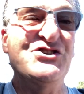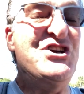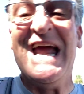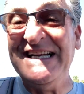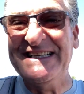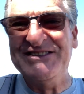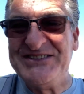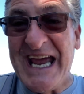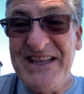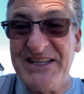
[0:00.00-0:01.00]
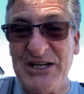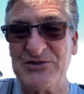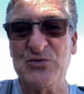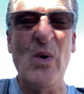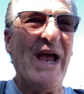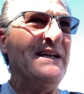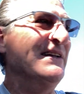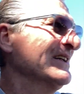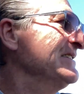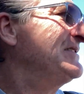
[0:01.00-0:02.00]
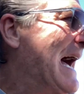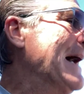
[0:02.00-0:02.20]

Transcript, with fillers: Jay didn't say that there's a waiting list.